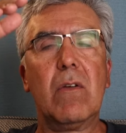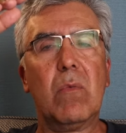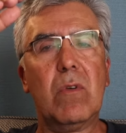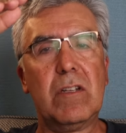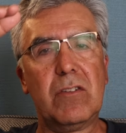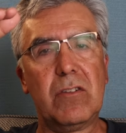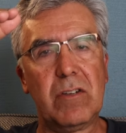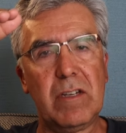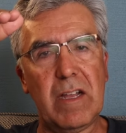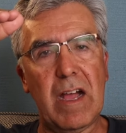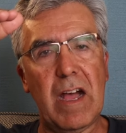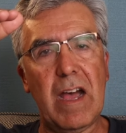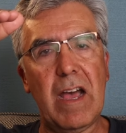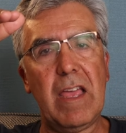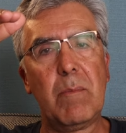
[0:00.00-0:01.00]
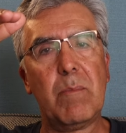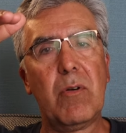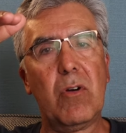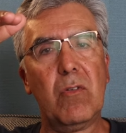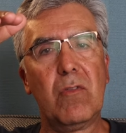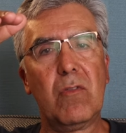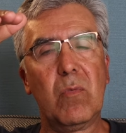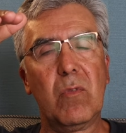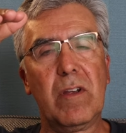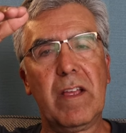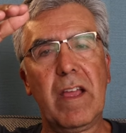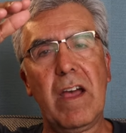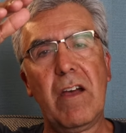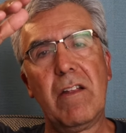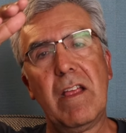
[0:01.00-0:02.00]
Once you're at high, post
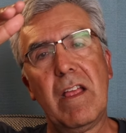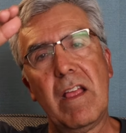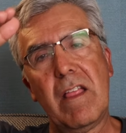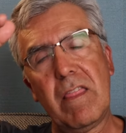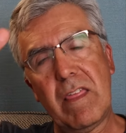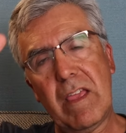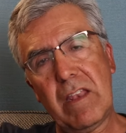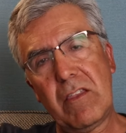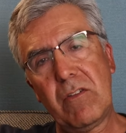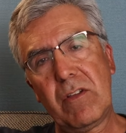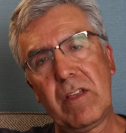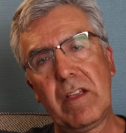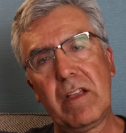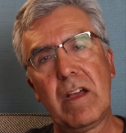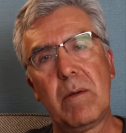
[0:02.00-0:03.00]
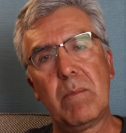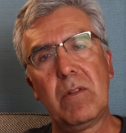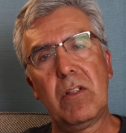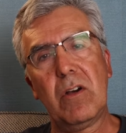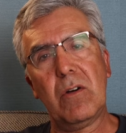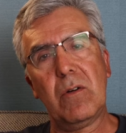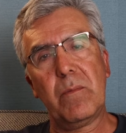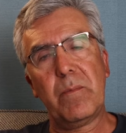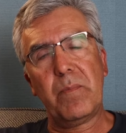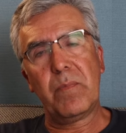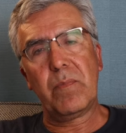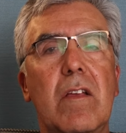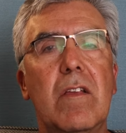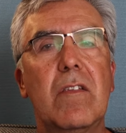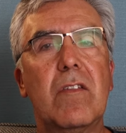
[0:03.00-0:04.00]
workout, then you can come low.
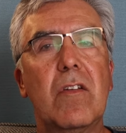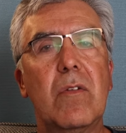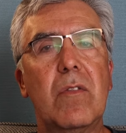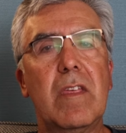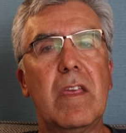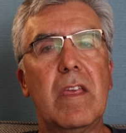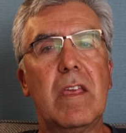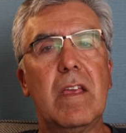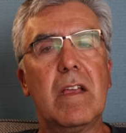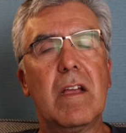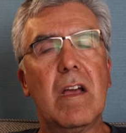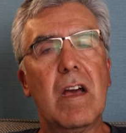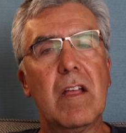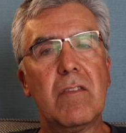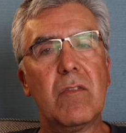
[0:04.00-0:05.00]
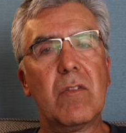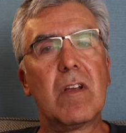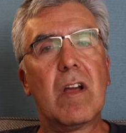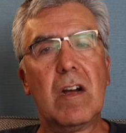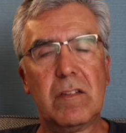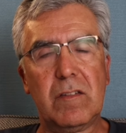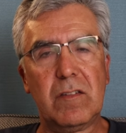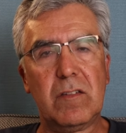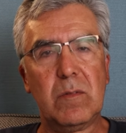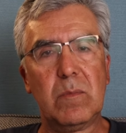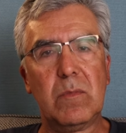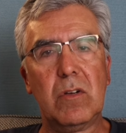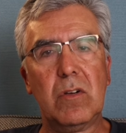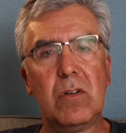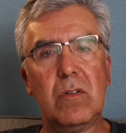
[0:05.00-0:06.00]
So the KAATSU constant
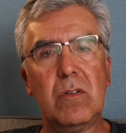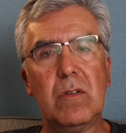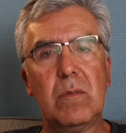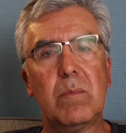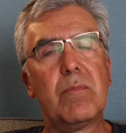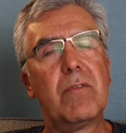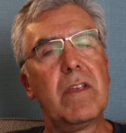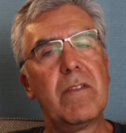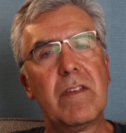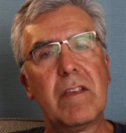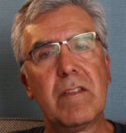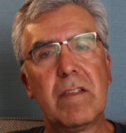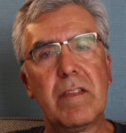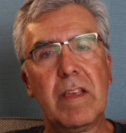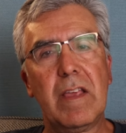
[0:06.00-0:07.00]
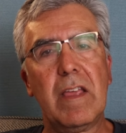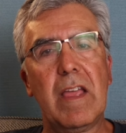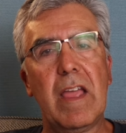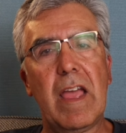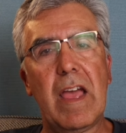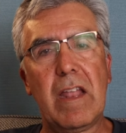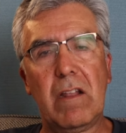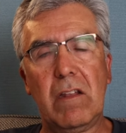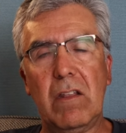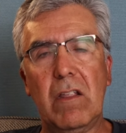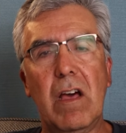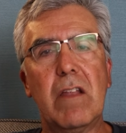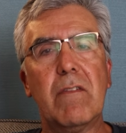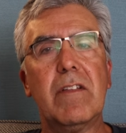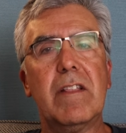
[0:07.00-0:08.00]
mode previously had a
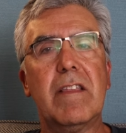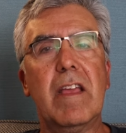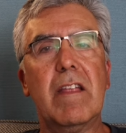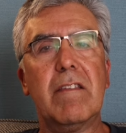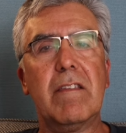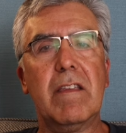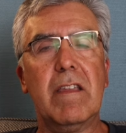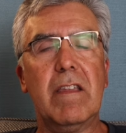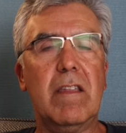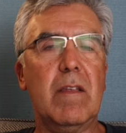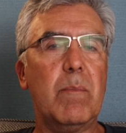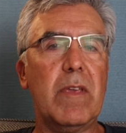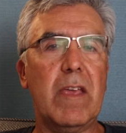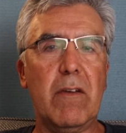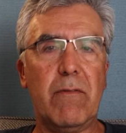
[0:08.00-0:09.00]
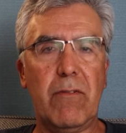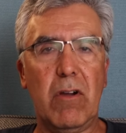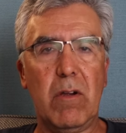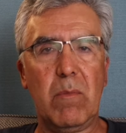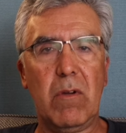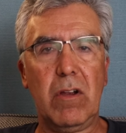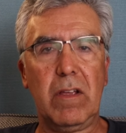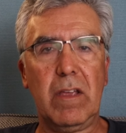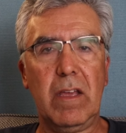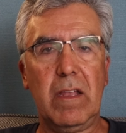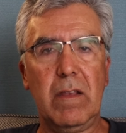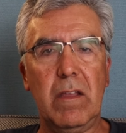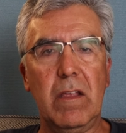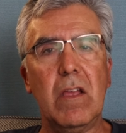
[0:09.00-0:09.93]
lot of attention in the BFR market.